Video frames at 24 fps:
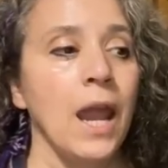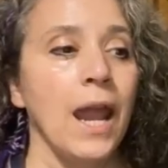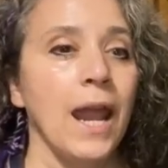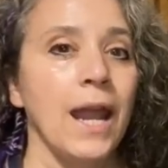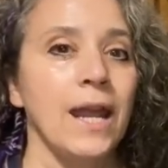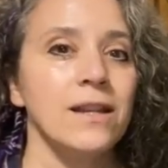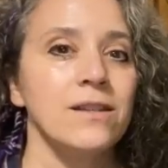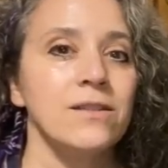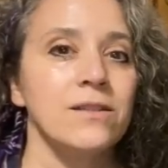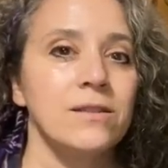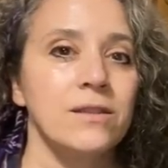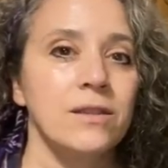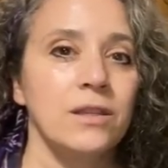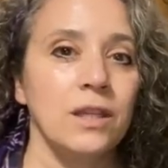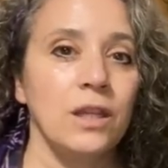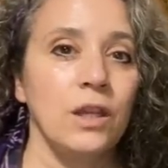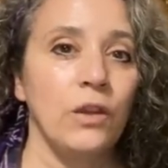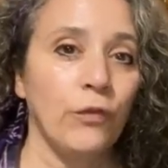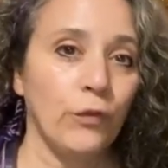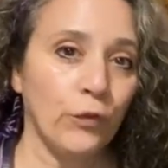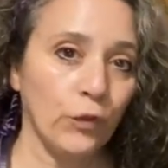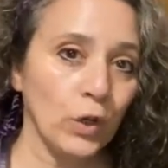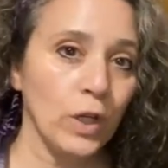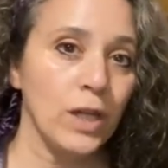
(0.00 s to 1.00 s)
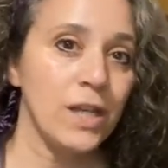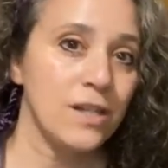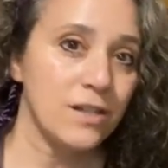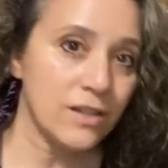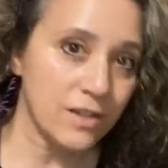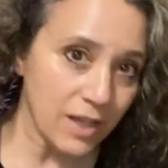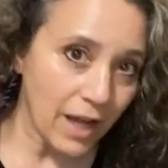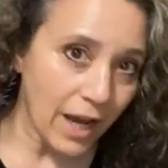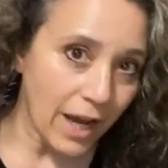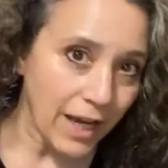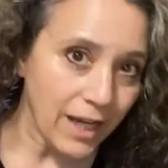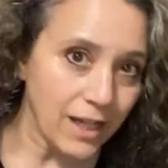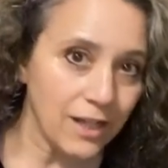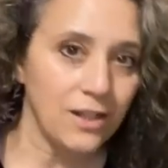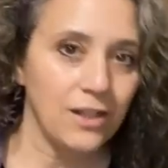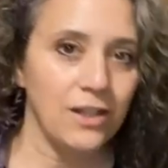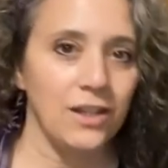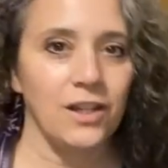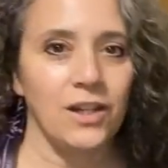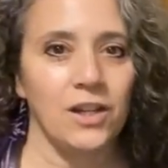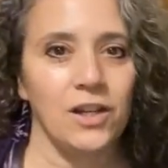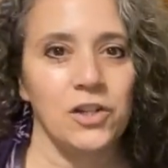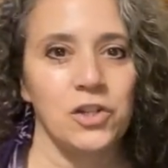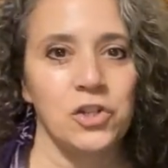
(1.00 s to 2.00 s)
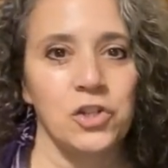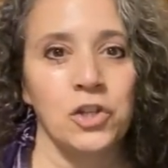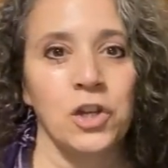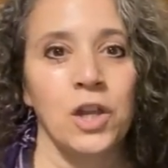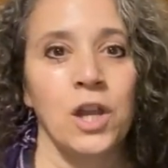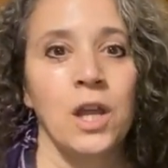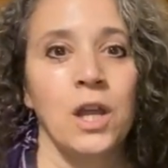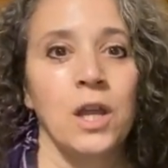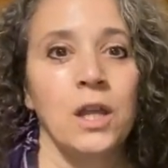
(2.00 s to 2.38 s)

as the free side dish